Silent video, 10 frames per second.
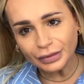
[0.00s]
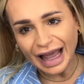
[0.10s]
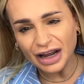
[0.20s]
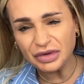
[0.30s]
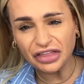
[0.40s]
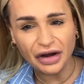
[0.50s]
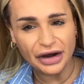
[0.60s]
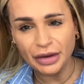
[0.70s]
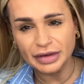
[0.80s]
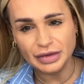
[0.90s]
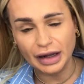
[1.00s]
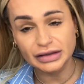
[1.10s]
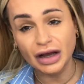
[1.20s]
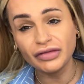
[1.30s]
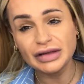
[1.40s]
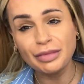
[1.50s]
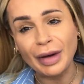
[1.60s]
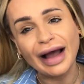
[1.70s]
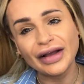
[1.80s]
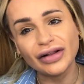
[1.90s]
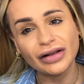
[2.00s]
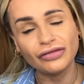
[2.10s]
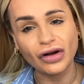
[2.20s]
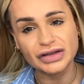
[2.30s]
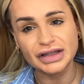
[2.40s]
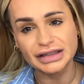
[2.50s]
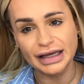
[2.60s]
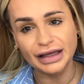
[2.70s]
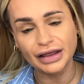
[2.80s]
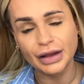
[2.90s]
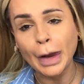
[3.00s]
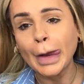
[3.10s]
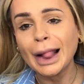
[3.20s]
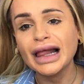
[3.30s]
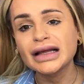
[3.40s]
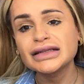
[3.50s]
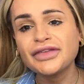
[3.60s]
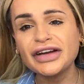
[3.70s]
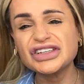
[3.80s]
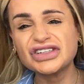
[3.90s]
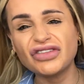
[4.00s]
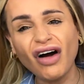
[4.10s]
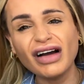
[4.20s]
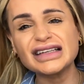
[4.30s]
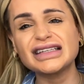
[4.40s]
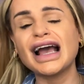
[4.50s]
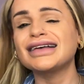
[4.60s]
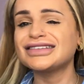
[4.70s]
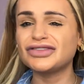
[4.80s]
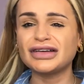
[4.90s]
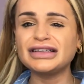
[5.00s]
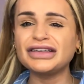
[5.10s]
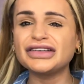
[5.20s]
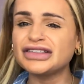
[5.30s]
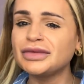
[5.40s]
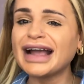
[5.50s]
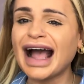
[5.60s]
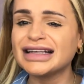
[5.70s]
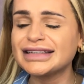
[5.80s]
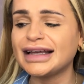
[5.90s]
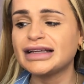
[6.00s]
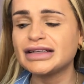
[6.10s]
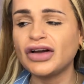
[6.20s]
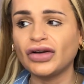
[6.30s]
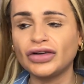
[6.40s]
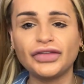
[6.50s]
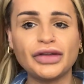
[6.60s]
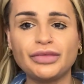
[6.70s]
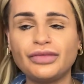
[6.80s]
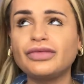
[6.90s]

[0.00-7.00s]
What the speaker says: And I've been throwing up as well. So obviously bile rots the teeth. It's very strong. It's the stomach acid is not good for the...